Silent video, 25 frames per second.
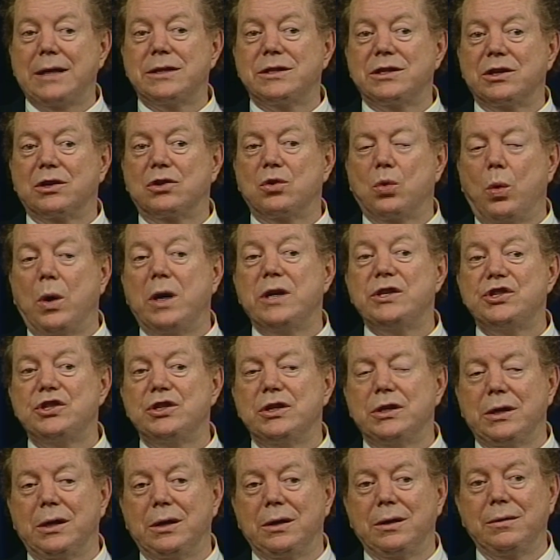That's the
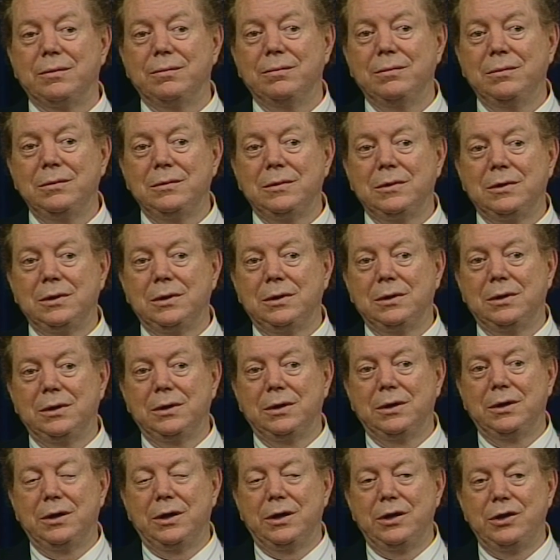question.
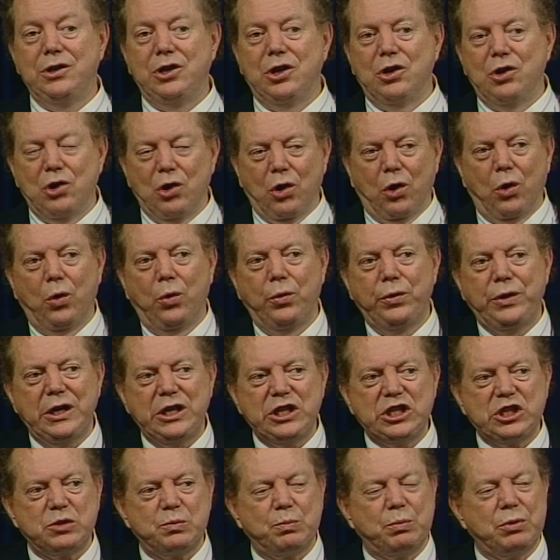Do you know
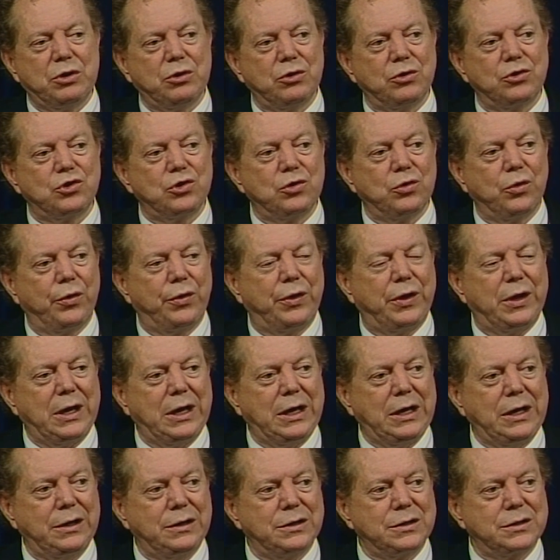these spiritual
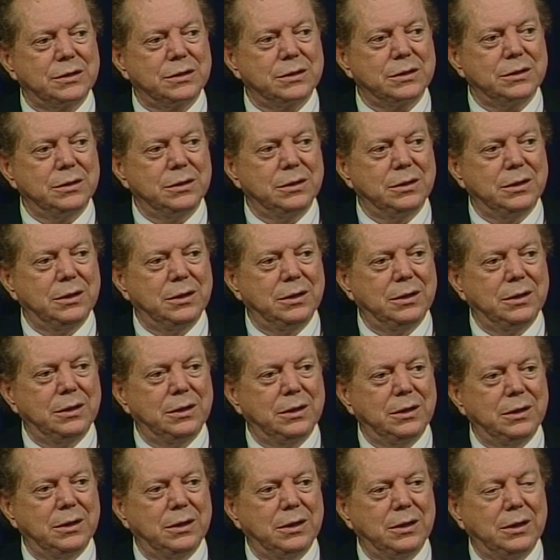things?
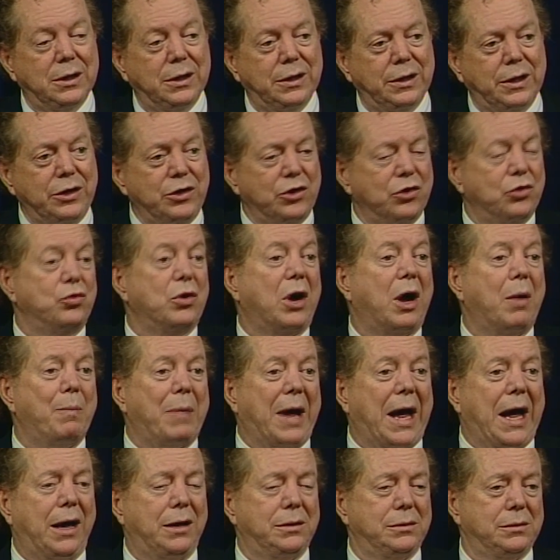then you
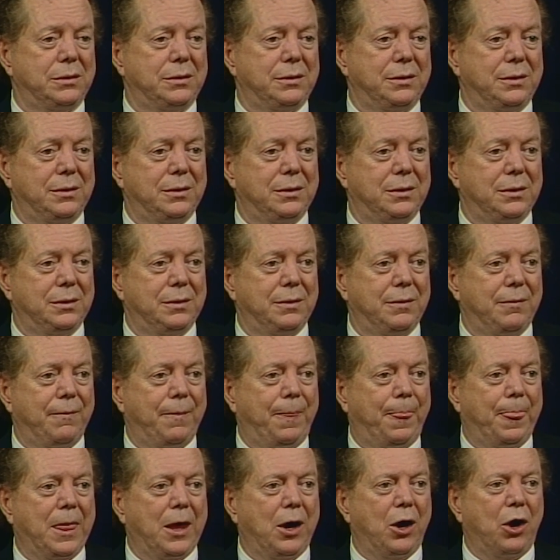drop out.
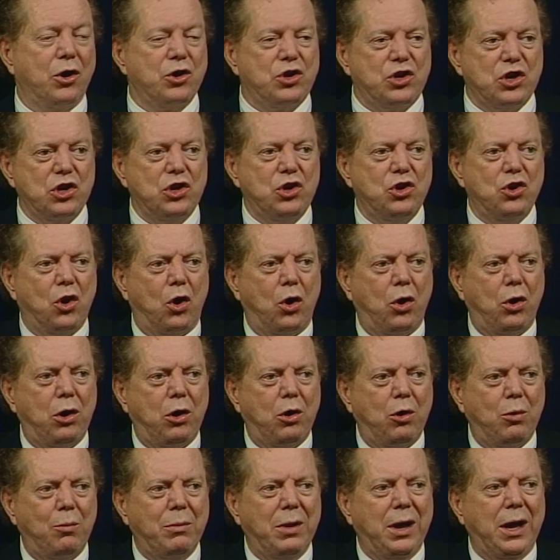Or do you
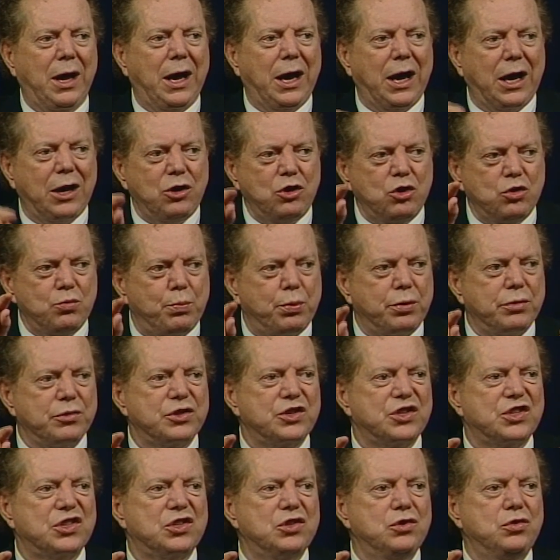know them and you
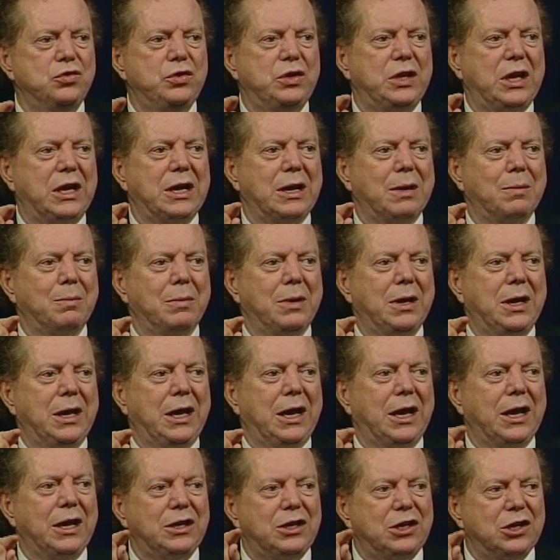pursue them
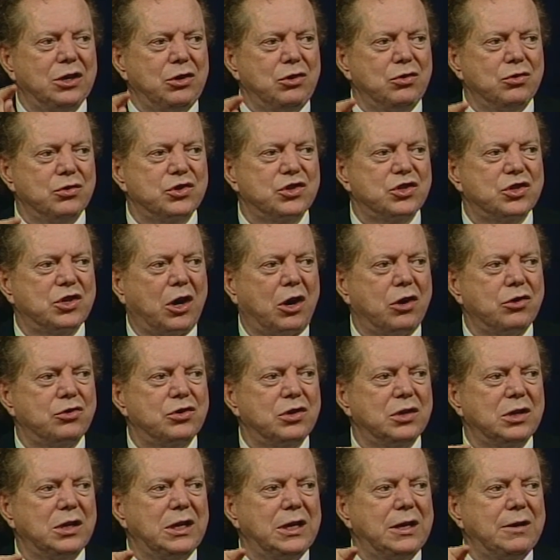until you
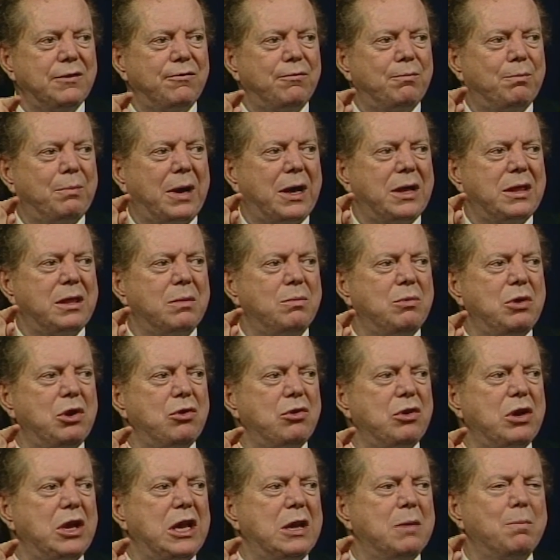start to live by the
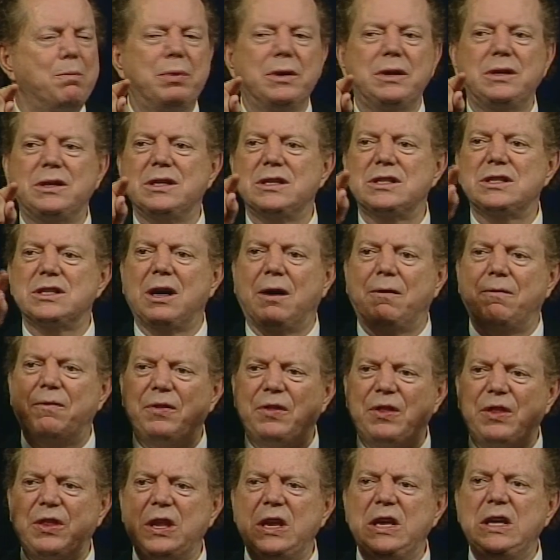mere impetus
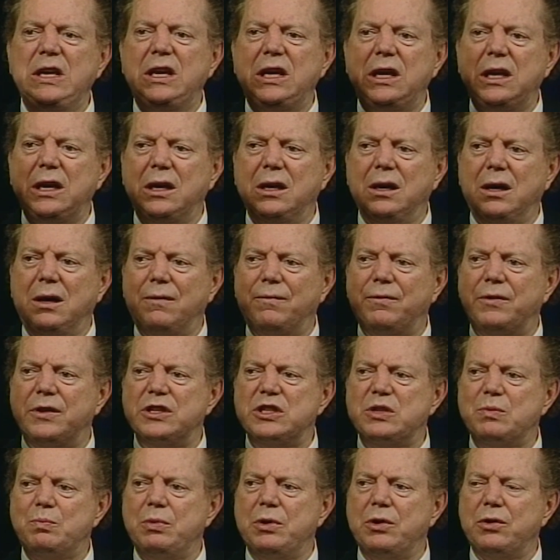of thinking
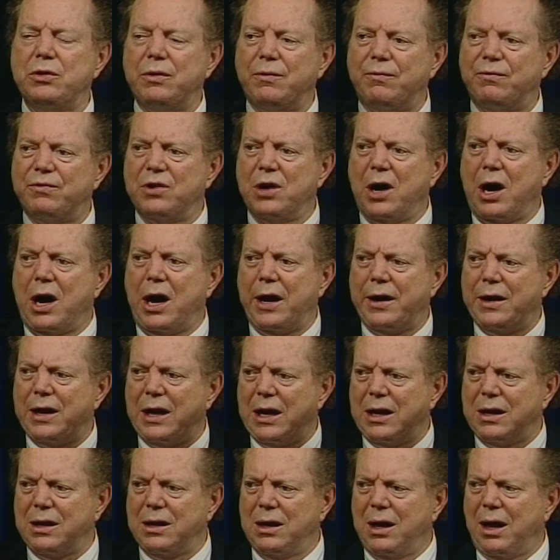of the Spirit of
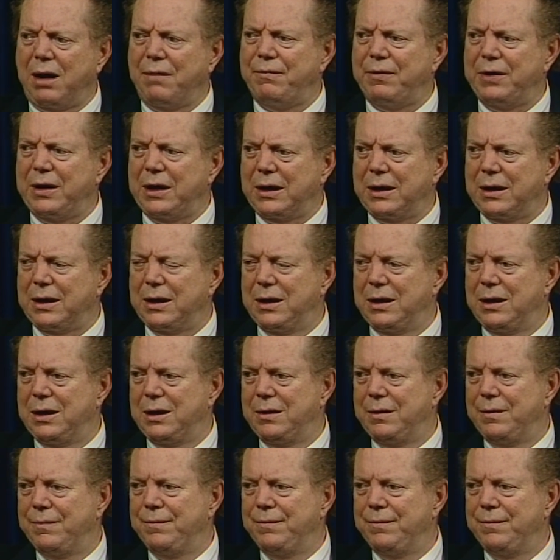God and loving?